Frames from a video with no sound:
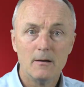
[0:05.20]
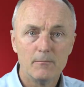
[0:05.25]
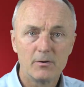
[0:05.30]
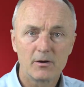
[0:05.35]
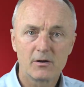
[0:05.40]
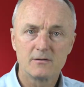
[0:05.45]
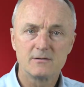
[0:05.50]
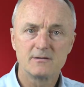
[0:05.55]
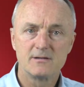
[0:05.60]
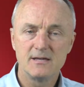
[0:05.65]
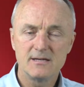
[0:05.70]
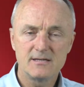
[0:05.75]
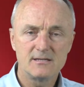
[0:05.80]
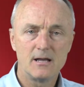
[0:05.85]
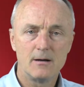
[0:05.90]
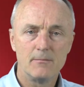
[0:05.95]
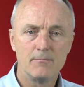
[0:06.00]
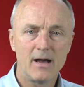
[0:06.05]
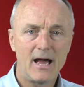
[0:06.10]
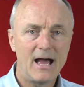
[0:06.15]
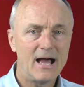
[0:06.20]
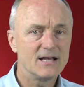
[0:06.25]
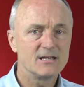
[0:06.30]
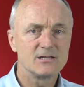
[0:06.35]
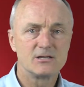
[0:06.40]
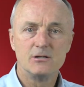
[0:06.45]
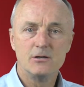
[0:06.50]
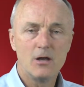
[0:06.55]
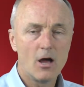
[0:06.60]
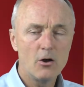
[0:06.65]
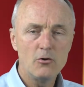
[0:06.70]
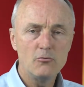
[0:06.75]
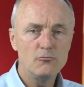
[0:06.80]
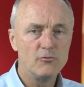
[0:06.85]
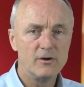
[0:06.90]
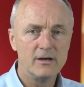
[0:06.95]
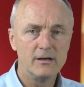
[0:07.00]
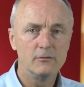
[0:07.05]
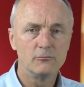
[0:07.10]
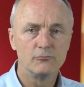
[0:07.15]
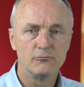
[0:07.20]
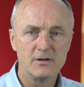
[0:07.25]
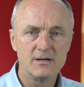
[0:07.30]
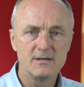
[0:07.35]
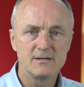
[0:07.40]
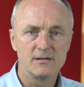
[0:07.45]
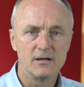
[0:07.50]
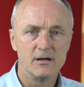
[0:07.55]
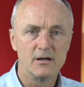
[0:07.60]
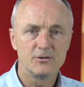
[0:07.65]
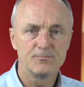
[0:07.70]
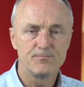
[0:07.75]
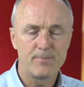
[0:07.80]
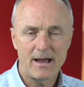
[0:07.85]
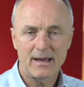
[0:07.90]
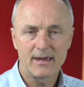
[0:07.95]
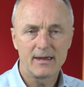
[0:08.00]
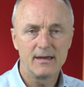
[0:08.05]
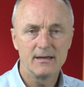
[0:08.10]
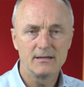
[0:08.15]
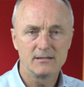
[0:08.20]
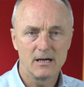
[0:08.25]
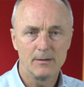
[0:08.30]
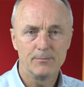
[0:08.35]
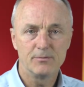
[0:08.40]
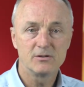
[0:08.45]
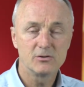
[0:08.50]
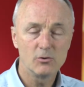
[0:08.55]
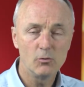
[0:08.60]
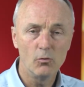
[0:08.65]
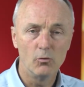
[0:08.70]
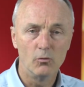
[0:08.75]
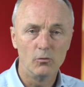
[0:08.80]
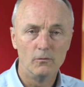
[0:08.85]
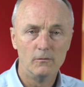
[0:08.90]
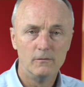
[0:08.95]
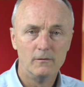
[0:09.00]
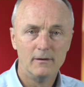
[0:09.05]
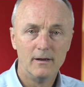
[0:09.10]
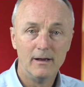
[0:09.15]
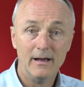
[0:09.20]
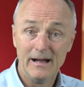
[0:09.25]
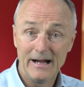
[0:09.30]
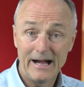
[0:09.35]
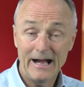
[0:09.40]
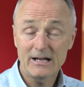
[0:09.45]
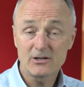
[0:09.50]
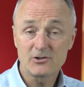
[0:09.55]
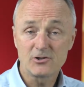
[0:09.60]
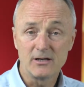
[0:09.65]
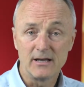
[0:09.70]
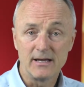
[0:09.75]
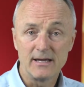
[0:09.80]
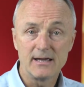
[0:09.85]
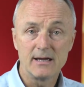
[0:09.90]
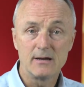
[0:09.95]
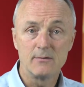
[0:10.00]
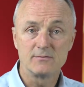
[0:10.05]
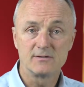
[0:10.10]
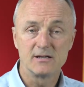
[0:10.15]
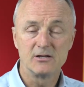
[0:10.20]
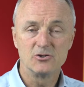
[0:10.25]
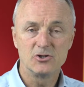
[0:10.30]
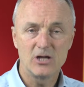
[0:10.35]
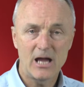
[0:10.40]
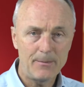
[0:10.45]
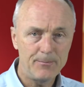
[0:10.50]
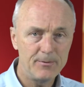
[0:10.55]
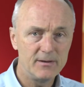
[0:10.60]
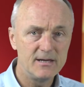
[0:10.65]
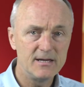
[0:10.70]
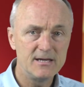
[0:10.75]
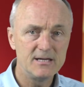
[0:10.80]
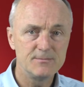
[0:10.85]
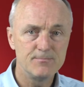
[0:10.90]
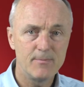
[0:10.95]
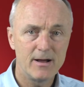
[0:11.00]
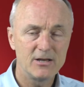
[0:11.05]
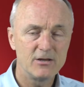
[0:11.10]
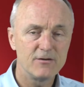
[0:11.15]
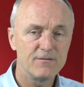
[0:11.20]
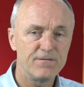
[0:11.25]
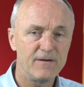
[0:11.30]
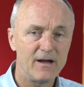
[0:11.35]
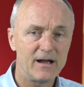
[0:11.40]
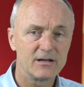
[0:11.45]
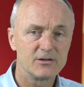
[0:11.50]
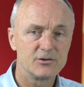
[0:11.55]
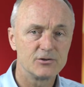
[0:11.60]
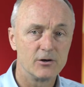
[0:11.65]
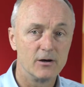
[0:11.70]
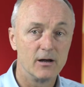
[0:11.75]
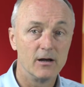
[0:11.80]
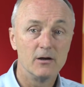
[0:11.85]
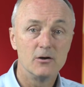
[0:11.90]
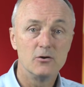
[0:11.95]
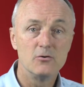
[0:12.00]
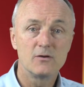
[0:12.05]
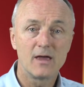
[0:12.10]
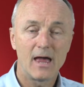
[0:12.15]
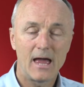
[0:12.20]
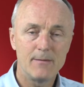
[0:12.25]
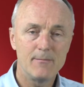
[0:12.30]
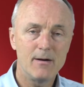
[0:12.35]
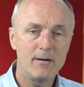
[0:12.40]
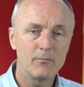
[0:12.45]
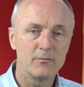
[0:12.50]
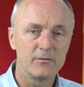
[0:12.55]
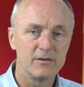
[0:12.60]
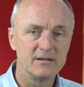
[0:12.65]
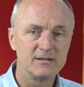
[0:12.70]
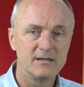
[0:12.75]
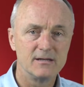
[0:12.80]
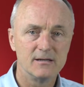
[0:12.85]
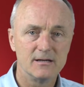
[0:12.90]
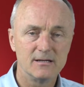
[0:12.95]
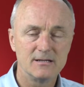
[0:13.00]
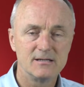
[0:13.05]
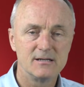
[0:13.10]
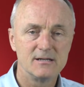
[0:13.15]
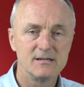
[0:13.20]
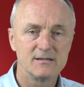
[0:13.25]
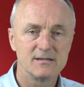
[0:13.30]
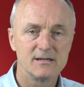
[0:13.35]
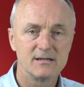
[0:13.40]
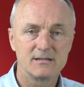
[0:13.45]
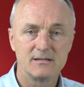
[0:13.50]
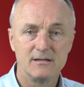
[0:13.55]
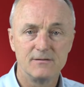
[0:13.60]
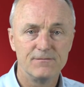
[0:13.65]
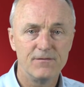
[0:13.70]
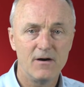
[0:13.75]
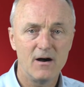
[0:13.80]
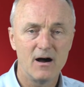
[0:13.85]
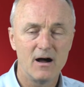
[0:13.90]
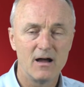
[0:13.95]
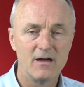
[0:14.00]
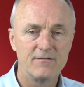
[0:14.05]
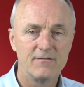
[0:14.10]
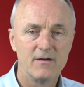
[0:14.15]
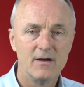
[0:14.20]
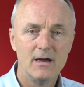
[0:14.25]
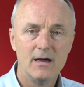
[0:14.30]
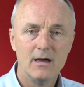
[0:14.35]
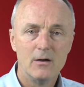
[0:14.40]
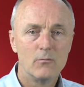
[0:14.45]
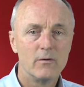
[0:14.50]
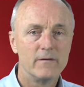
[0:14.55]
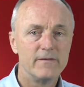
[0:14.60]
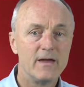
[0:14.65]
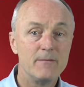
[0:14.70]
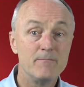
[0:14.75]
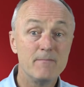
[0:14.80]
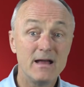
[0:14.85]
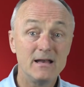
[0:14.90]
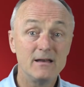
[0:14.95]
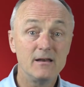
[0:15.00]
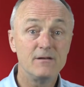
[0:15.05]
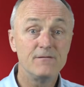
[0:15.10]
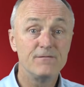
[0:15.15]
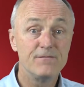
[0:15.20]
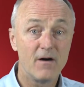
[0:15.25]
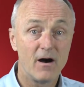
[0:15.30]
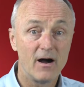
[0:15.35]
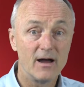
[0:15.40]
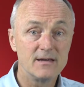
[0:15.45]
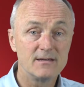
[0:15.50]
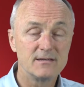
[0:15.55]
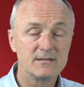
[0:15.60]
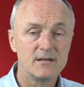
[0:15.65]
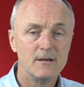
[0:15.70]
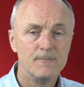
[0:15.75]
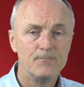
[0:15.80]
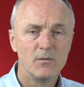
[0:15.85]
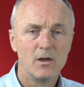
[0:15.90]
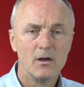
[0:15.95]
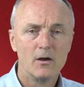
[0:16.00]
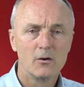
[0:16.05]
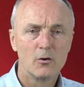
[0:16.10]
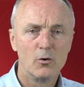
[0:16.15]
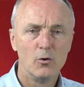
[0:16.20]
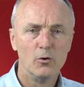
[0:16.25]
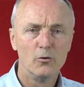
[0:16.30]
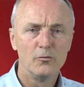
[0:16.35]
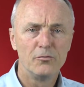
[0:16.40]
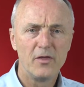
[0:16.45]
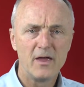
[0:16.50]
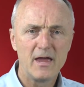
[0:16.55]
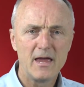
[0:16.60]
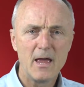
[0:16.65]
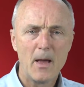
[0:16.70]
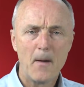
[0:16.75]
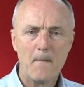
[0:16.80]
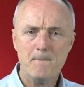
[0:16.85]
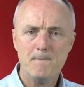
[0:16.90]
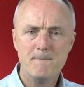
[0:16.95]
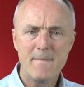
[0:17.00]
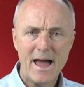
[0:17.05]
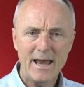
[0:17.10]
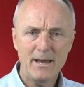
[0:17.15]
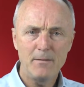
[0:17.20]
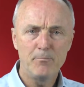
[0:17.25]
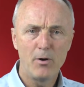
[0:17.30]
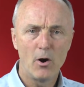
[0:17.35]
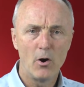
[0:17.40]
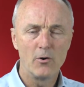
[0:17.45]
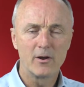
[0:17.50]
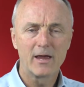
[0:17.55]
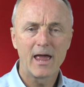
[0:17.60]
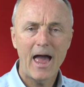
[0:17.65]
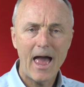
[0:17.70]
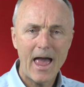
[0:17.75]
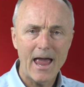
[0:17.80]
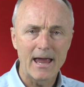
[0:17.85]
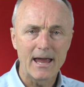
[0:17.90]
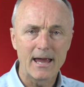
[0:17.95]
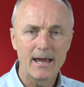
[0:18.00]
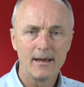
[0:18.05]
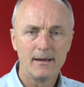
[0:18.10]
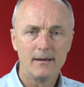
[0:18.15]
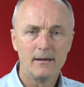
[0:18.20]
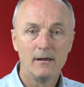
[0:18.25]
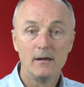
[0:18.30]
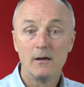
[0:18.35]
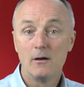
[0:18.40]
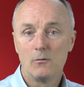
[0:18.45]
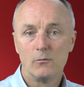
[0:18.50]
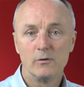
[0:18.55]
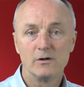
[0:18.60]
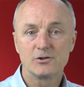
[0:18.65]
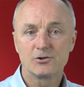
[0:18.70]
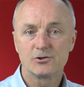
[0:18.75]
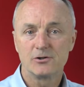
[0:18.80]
because this number has no real research backing it up at all. Actually, it was a Japanese manufacturer who came up with it in 1965 when they made a device called the Manpo K, which